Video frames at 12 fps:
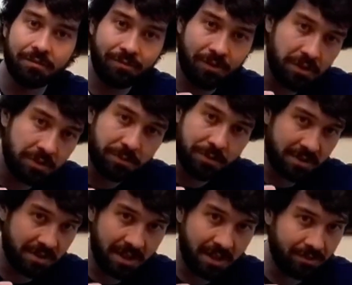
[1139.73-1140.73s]
very pleased
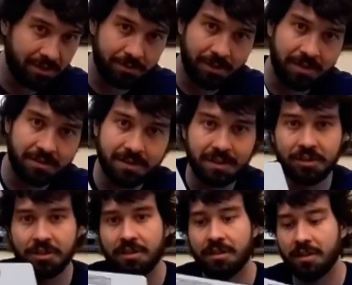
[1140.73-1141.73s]
to have it in my collection.